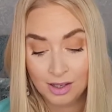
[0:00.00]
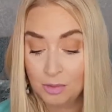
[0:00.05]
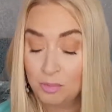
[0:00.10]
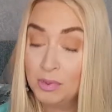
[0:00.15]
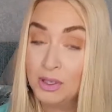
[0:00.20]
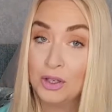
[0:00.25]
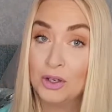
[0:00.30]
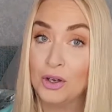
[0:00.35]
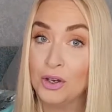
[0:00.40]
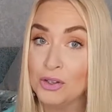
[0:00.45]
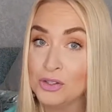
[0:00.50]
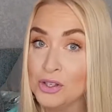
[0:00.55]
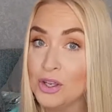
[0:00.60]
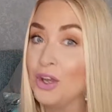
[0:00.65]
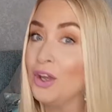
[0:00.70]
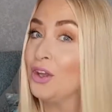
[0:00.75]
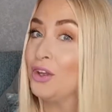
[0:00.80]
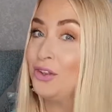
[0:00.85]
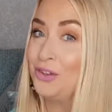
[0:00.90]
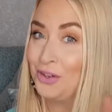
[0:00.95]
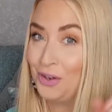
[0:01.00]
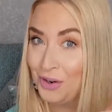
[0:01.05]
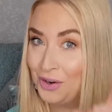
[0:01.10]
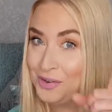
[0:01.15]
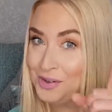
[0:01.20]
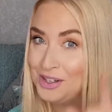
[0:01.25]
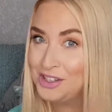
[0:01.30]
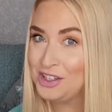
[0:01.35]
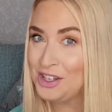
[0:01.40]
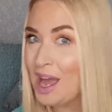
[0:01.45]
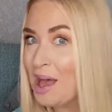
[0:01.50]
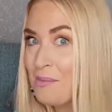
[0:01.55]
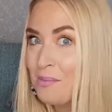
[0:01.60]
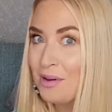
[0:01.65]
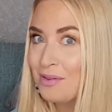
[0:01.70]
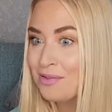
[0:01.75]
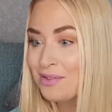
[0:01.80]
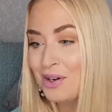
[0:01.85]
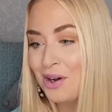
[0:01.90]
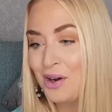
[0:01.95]
Because you're a gem,
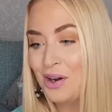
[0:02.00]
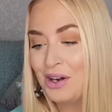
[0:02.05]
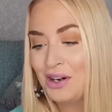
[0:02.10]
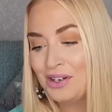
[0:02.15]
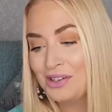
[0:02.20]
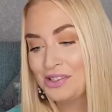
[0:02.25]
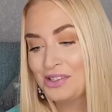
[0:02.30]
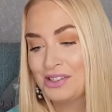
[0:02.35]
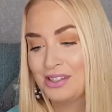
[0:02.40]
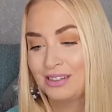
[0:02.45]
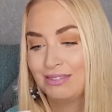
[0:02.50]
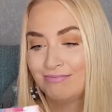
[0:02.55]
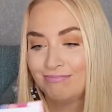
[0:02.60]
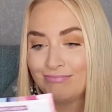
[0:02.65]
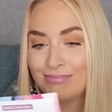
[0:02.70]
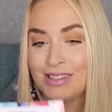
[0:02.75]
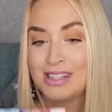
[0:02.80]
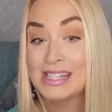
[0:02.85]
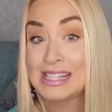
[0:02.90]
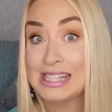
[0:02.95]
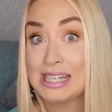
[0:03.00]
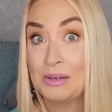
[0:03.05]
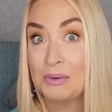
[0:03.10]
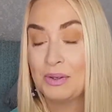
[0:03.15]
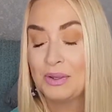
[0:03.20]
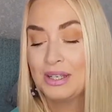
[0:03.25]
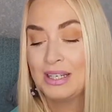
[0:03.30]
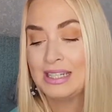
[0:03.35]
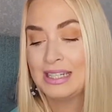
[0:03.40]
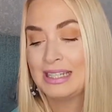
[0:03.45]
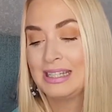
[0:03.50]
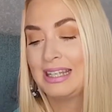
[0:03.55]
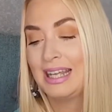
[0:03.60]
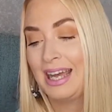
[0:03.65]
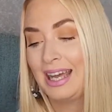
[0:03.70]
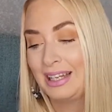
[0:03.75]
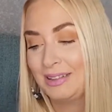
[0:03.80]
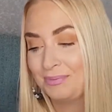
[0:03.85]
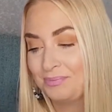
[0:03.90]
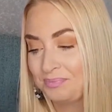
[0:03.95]
of course. See what they did
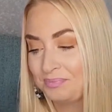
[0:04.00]
there.